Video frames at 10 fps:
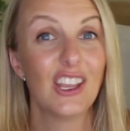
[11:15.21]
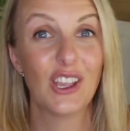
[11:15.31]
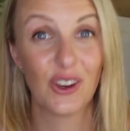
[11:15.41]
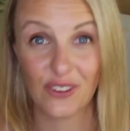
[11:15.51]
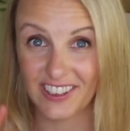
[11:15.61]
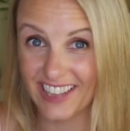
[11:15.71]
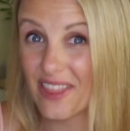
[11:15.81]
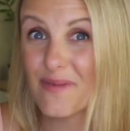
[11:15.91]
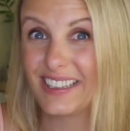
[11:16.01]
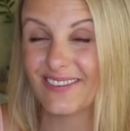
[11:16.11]
You can resent
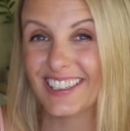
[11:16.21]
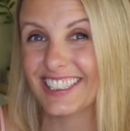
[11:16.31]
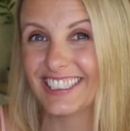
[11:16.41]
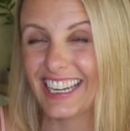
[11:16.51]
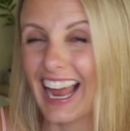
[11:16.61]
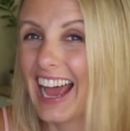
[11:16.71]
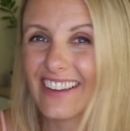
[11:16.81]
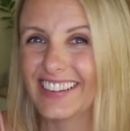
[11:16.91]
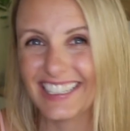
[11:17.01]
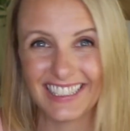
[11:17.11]
them as much as you
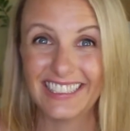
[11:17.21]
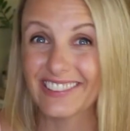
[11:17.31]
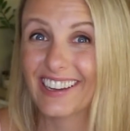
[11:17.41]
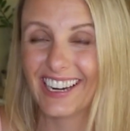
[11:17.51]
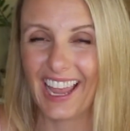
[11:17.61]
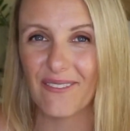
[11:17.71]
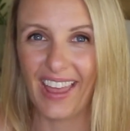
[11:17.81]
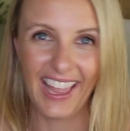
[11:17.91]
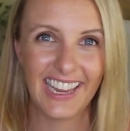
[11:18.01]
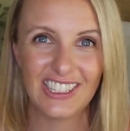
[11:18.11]
like, but you're still going to get
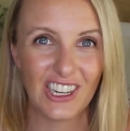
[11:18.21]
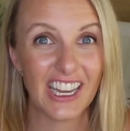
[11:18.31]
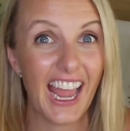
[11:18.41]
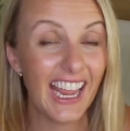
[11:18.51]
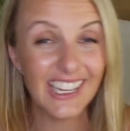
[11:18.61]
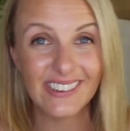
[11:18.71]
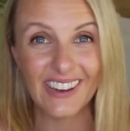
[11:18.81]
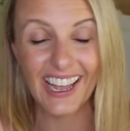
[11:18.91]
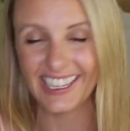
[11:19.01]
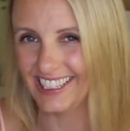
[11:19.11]
paid. You can hate your
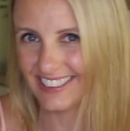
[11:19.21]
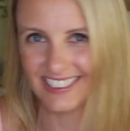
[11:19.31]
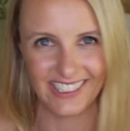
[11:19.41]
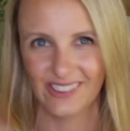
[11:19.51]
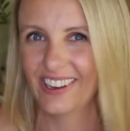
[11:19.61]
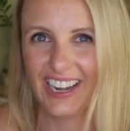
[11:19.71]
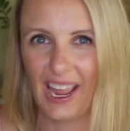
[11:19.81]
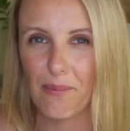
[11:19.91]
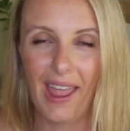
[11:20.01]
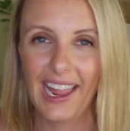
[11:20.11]
work, you're still going to
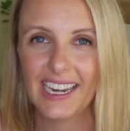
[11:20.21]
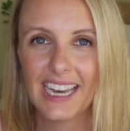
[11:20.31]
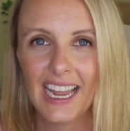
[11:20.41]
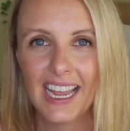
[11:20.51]
get paid.